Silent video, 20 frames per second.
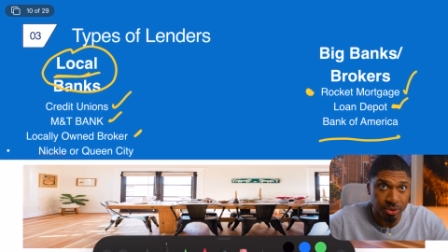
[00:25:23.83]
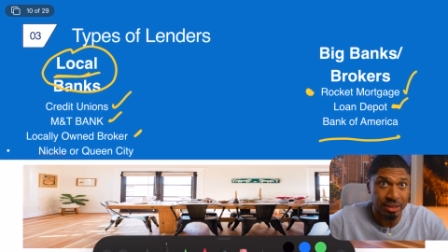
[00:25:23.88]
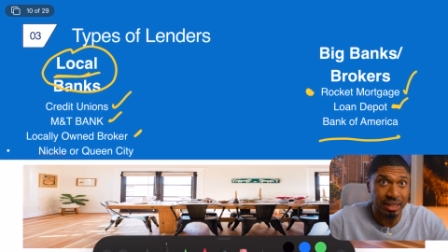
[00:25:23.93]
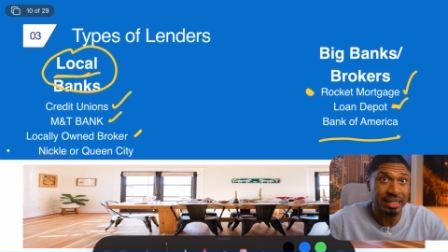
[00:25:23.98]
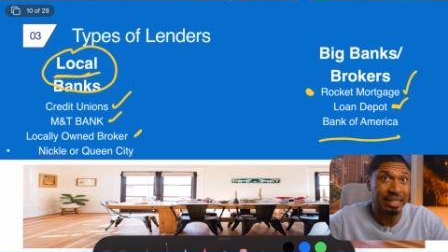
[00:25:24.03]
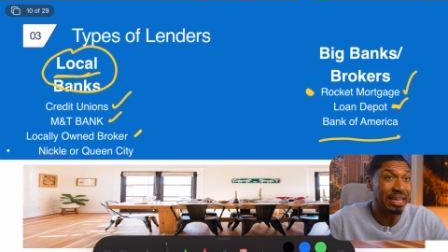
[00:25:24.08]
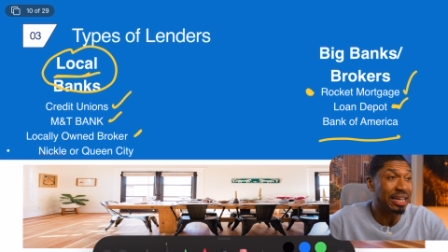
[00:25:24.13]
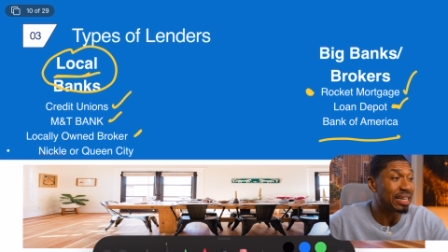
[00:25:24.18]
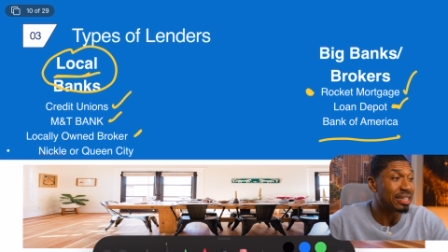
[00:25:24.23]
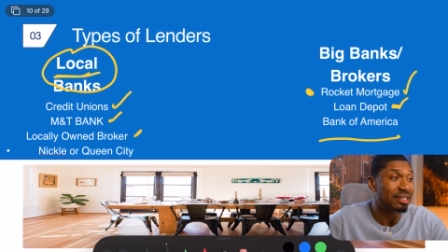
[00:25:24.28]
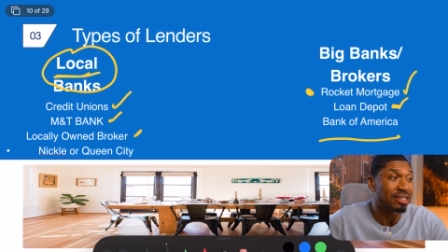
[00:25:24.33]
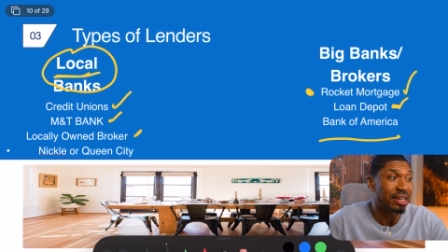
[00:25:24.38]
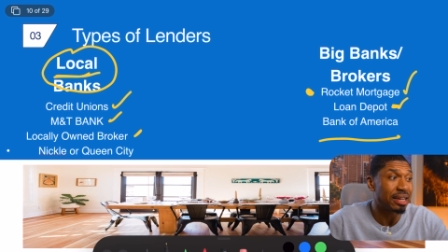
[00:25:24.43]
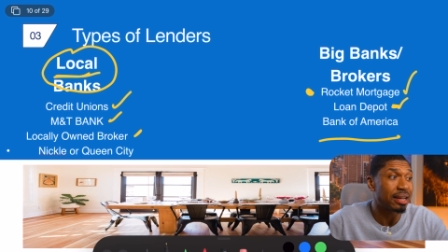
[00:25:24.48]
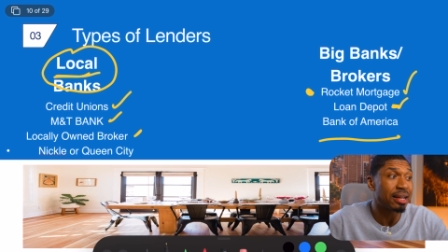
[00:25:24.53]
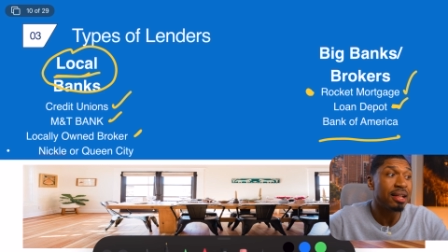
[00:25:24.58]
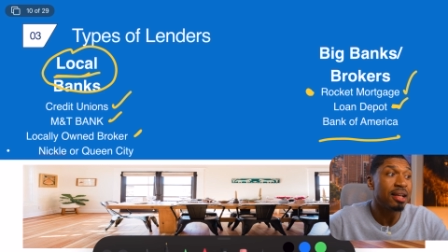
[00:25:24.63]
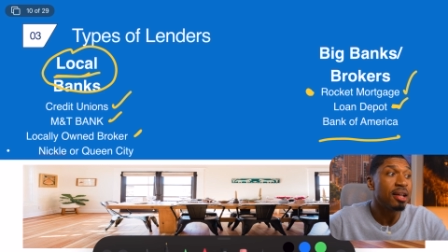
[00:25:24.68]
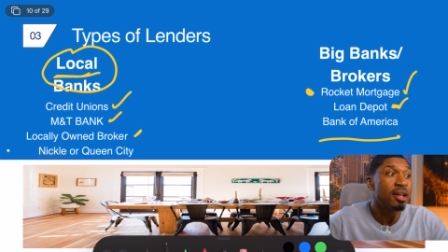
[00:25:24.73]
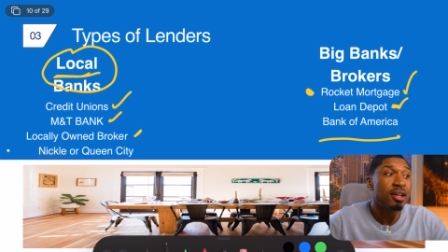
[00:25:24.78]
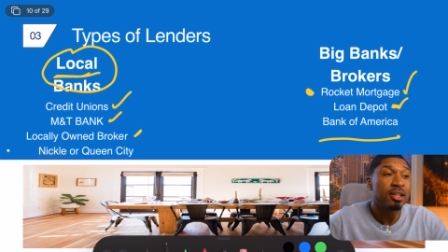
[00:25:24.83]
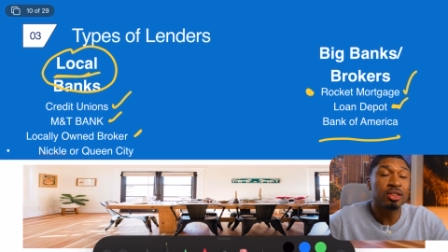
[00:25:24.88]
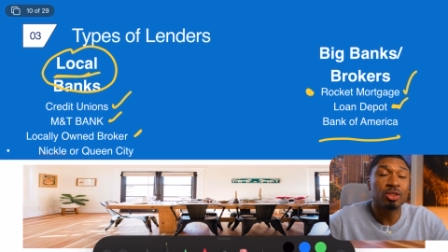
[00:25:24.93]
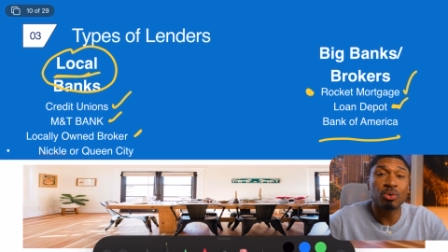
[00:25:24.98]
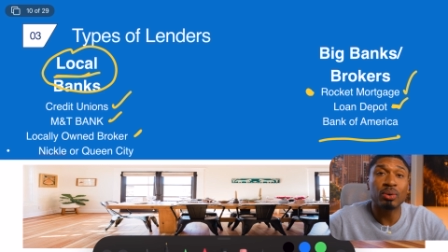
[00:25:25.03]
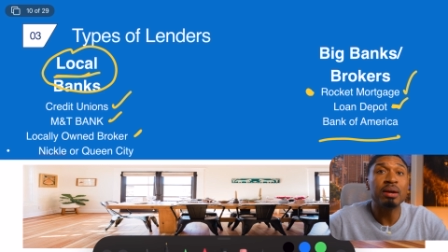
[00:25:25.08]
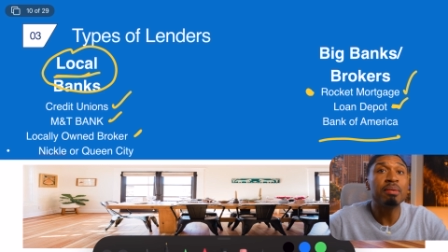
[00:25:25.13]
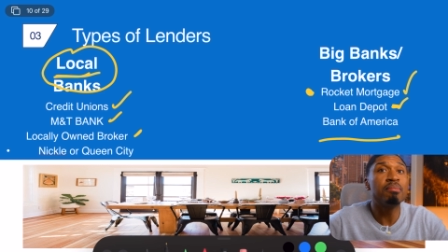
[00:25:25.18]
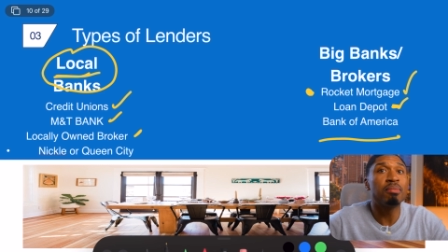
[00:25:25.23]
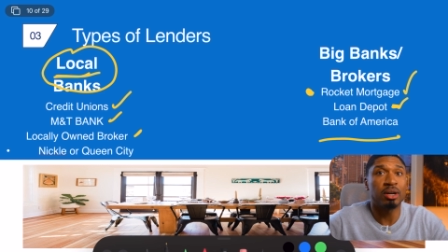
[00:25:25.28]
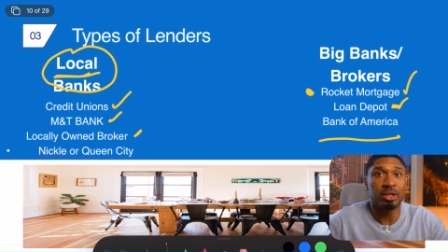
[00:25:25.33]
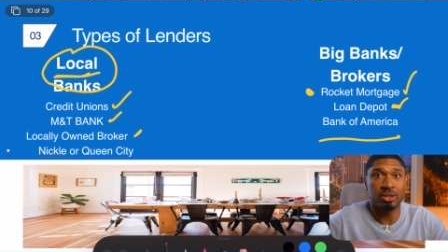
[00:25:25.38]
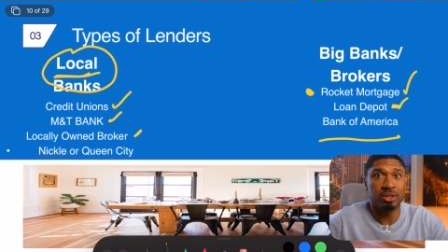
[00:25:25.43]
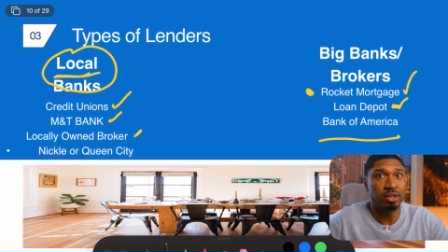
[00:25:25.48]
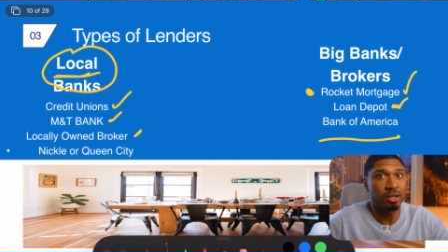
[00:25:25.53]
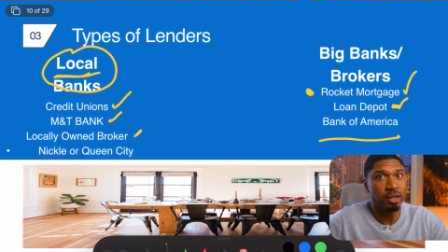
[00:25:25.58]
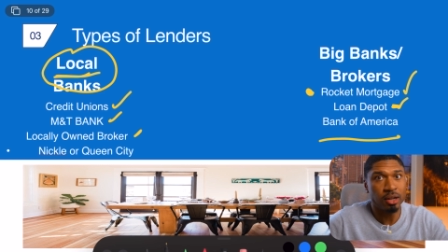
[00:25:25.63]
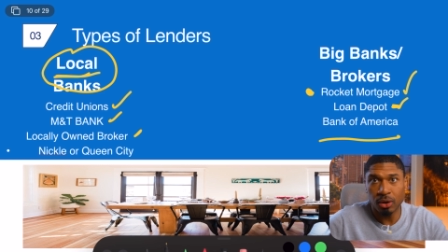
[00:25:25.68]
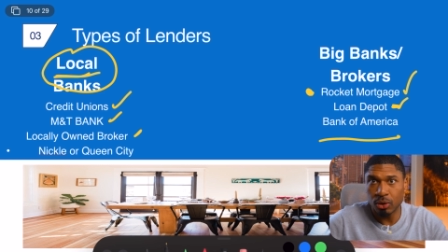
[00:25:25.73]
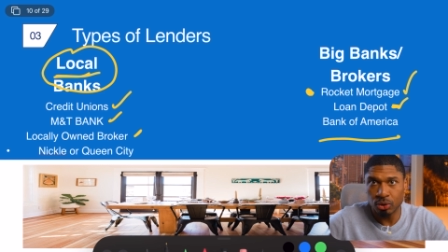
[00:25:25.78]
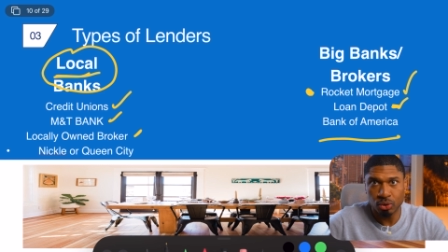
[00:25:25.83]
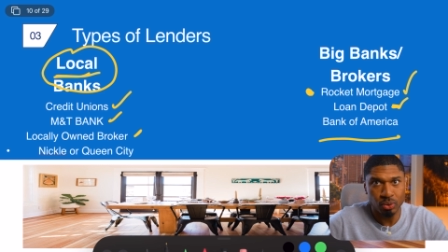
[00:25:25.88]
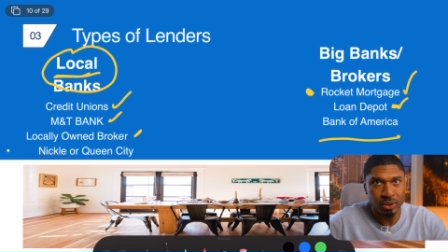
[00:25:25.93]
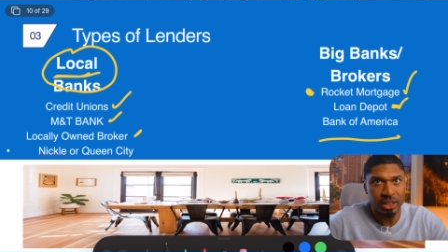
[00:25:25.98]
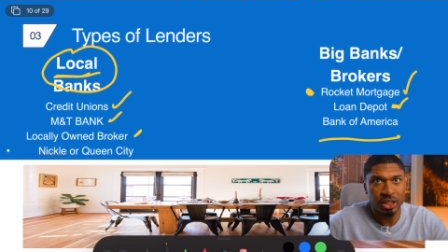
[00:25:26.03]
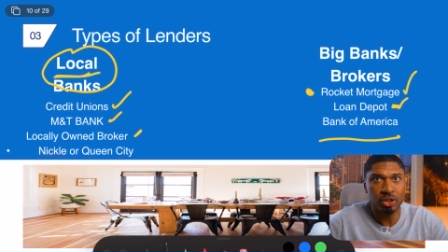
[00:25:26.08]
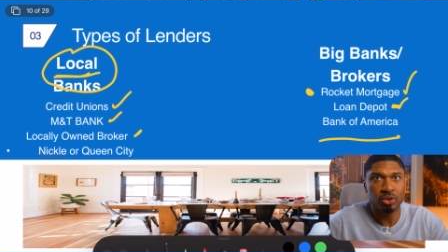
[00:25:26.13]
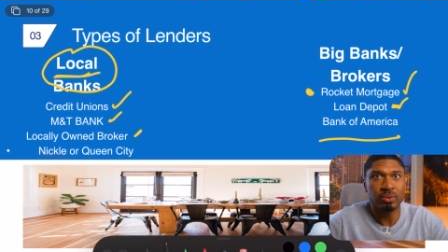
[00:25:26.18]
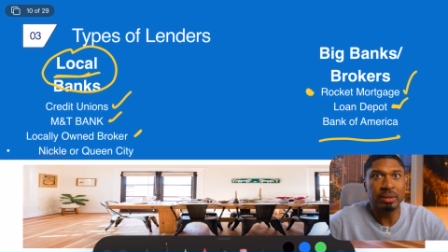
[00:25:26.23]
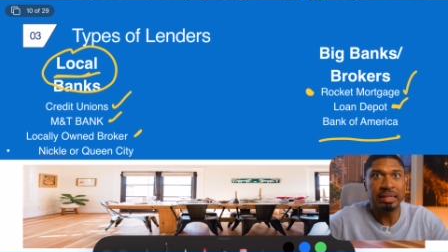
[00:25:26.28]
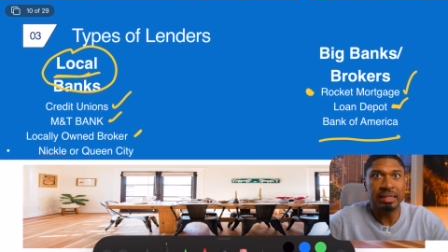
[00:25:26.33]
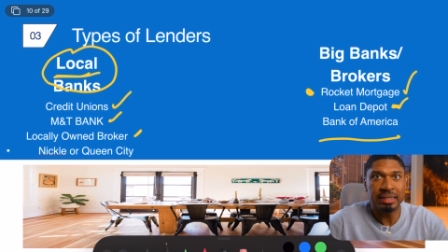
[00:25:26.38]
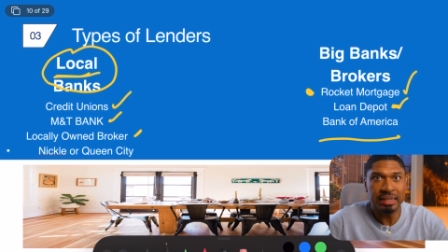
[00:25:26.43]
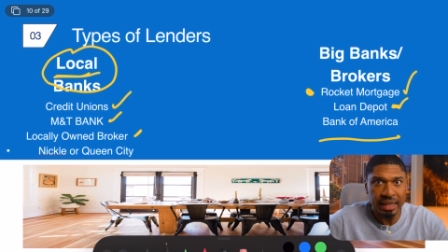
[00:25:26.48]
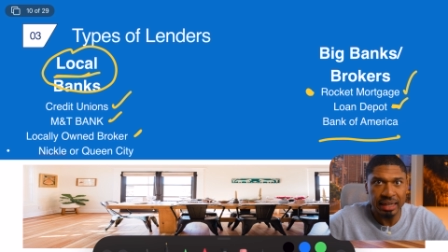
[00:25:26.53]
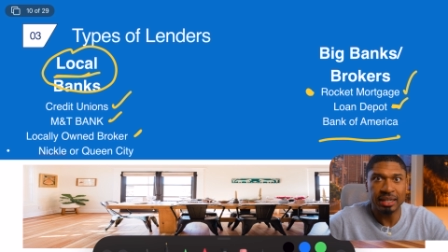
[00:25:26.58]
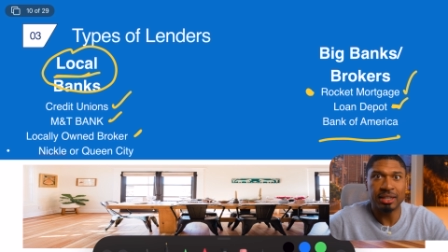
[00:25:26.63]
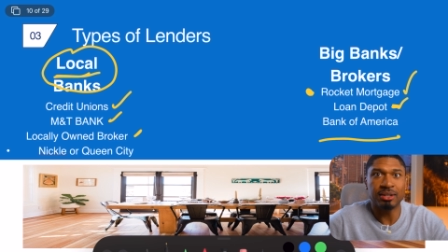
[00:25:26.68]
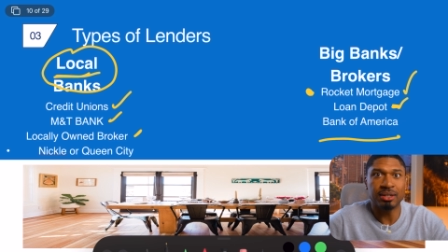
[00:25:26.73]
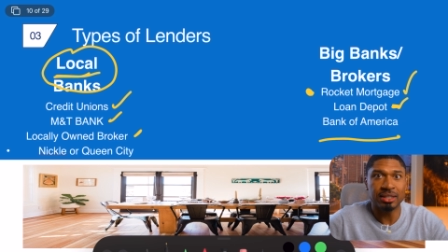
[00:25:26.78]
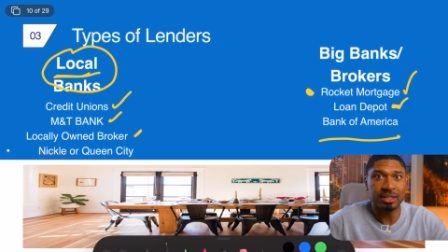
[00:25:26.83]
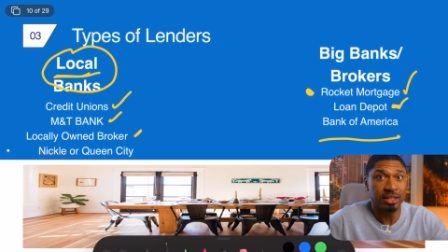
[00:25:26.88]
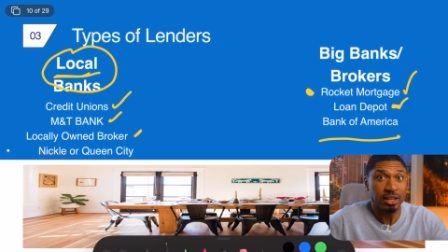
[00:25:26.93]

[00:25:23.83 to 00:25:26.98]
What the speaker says: Like they can take 3 months to close, which is ridiculous.